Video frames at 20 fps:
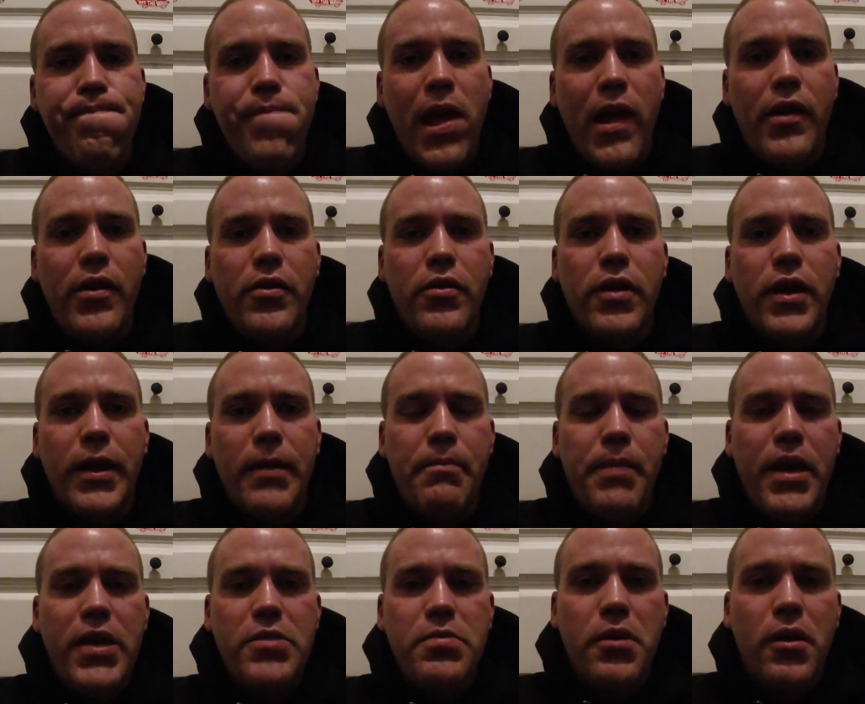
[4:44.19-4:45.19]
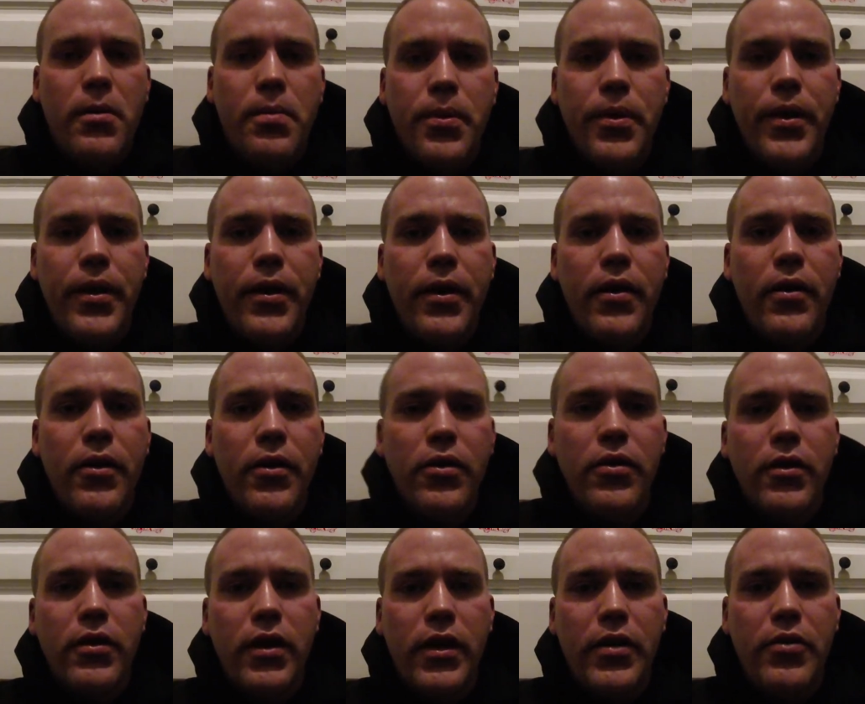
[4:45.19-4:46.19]
And you look like a baseball player, or
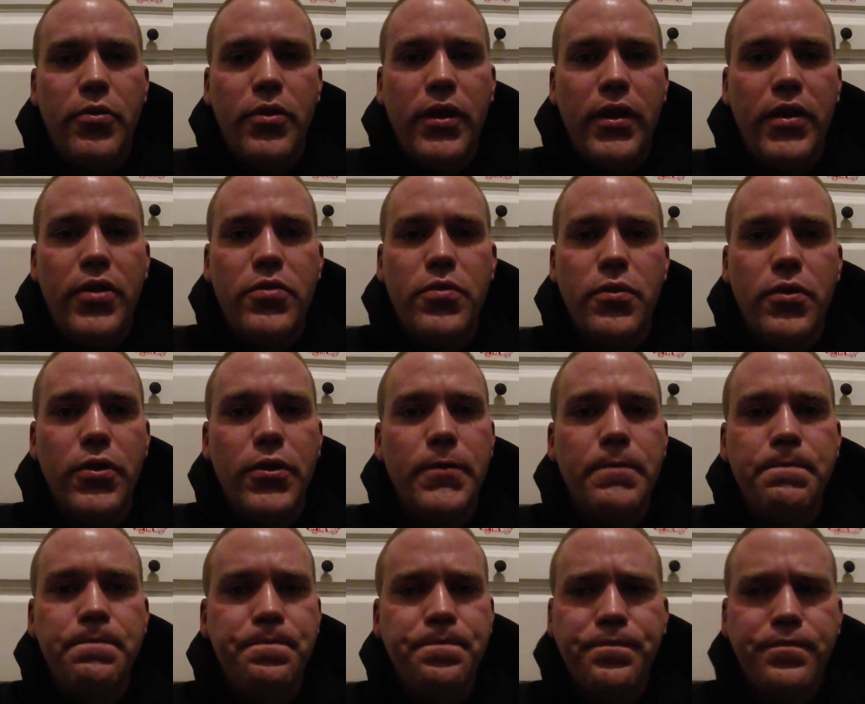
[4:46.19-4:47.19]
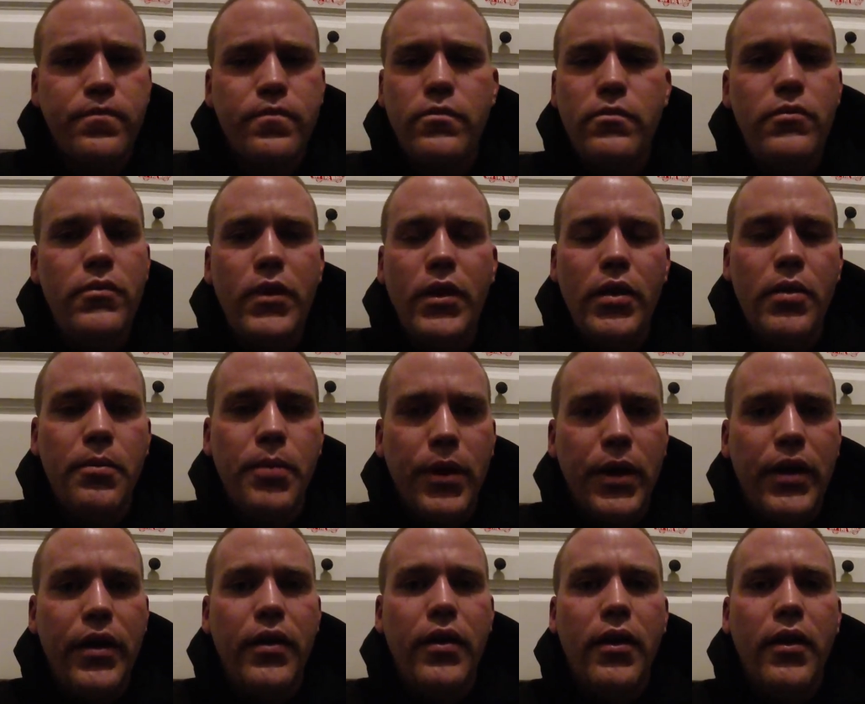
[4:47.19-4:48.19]
you look like Clint Eastwood.
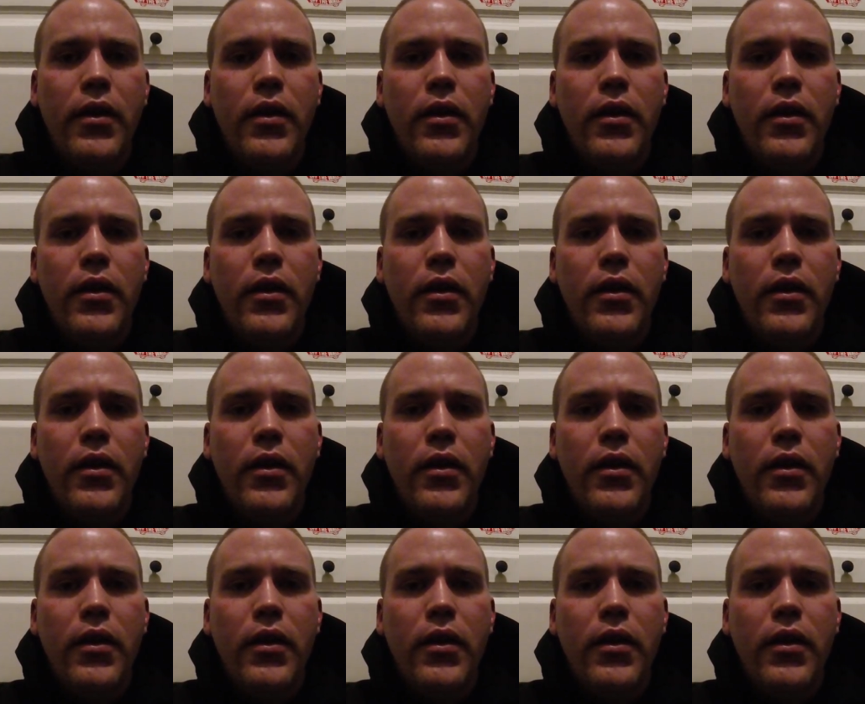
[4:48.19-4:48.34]
But